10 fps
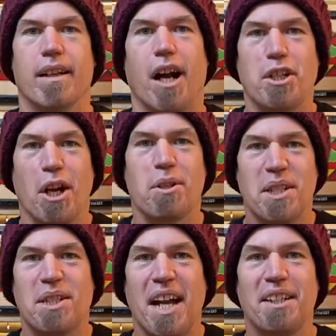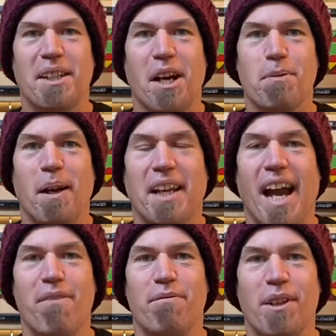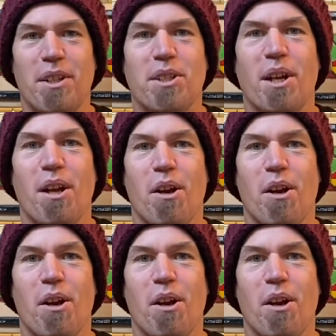I chose to standardise my canvas,